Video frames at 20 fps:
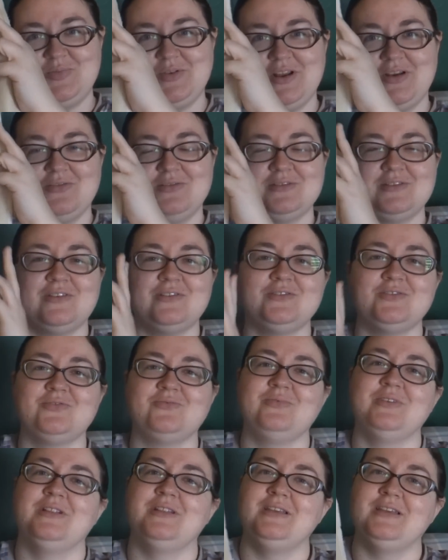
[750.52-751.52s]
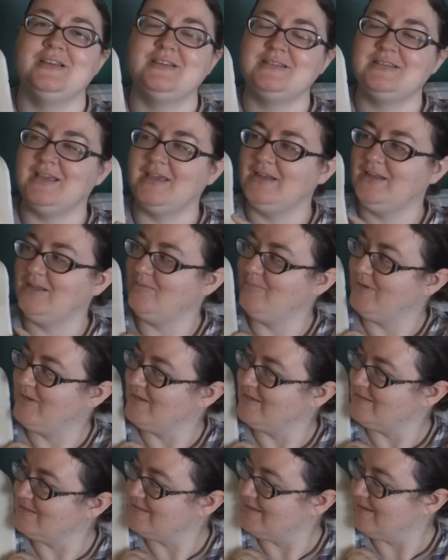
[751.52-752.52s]
but I was also really excited
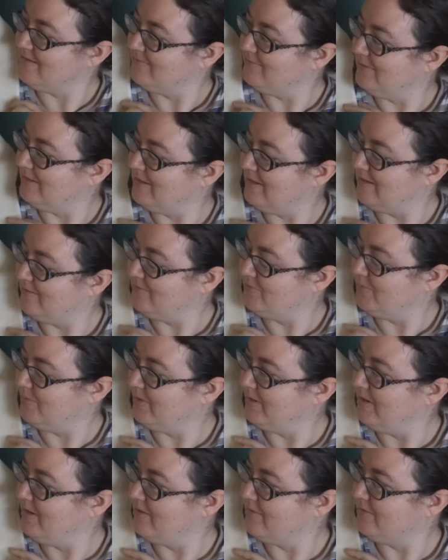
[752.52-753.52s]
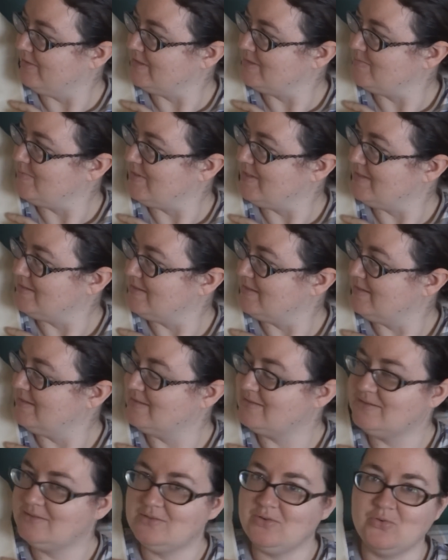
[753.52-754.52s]
because I've loved working on this piece and
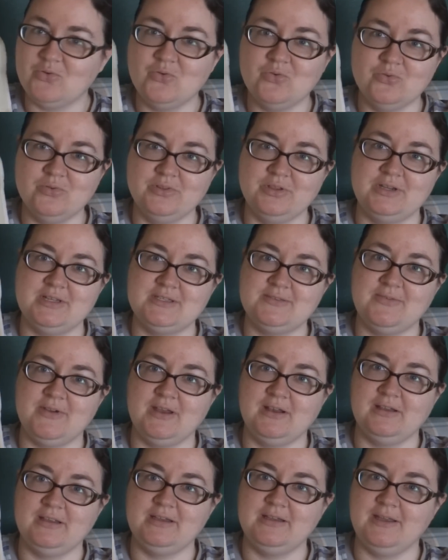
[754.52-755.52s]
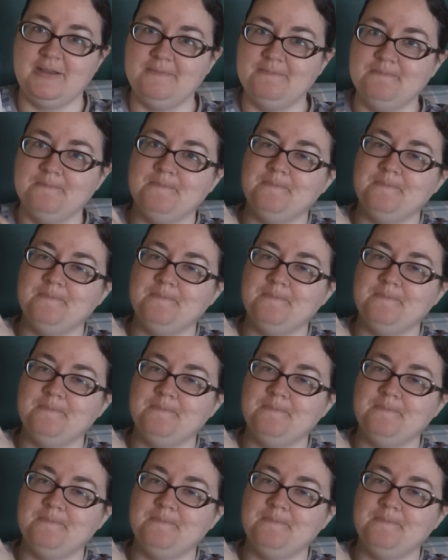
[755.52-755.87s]
it's so cool that it's finally done.